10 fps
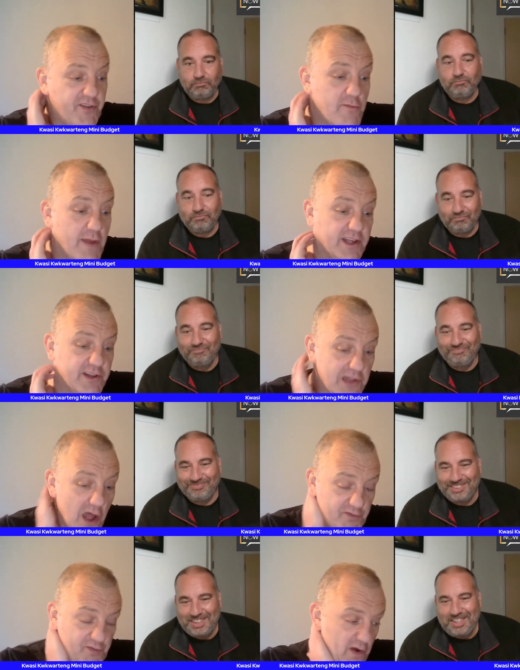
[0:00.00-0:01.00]
Speaker 1: so many in the
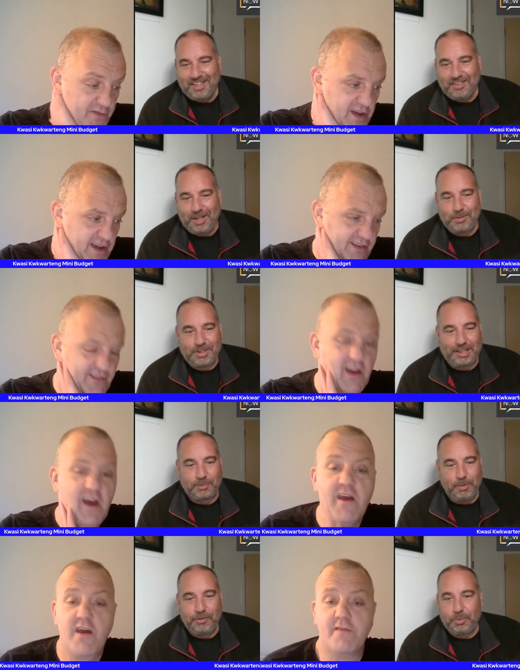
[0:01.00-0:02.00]
last five years. That was
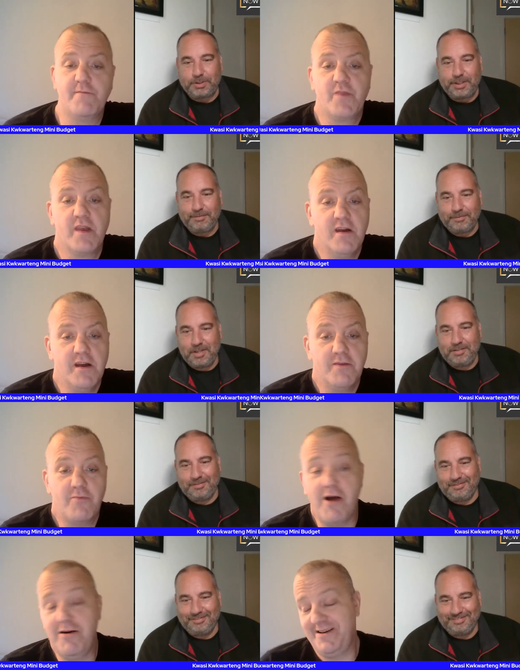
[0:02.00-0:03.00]
last month, wasn't it?
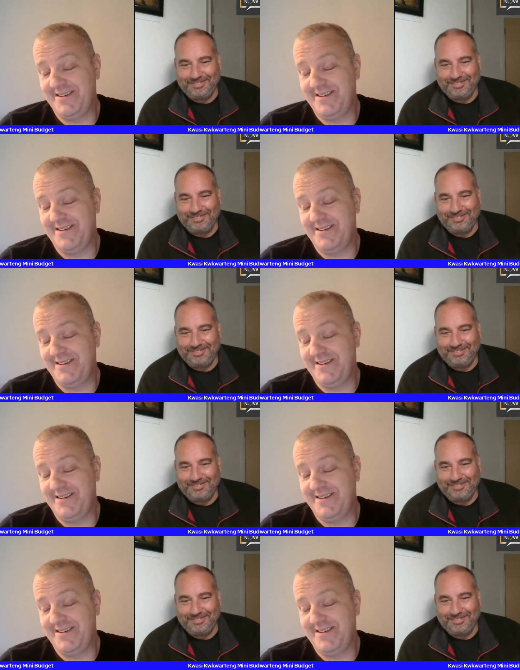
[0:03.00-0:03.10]
Well,